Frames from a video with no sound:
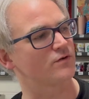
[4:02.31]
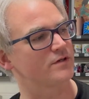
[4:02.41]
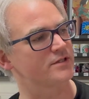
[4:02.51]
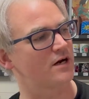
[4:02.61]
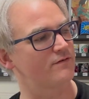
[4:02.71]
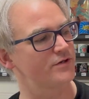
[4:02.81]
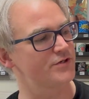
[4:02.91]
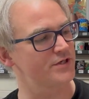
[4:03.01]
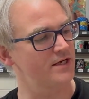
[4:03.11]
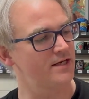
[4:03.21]
Ross
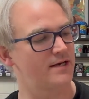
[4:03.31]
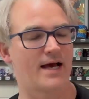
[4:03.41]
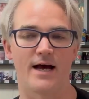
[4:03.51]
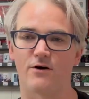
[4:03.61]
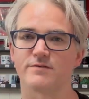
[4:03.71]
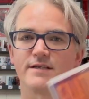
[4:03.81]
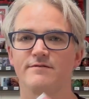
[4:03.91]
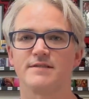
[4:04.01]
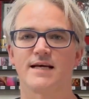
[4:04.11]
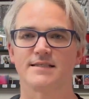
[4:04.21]
covers. Obviously,
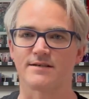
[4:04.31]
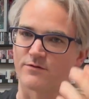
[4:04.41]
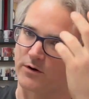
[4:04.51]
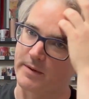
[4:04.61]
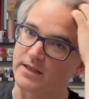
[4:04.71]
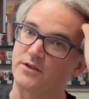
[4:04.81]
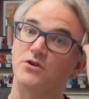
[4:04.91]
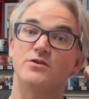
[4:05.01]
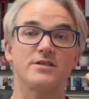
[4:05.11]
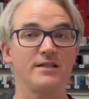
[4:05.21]
Fantastic Four been in the
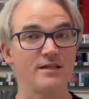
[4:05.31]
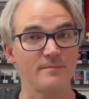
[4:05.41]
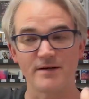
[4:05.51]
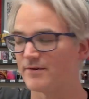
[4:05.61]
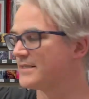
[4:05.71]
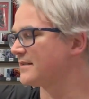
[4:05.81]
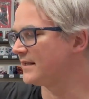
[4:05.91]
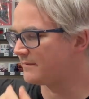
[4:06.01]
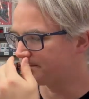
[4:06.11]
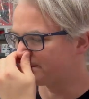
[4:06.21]
news a little bit recently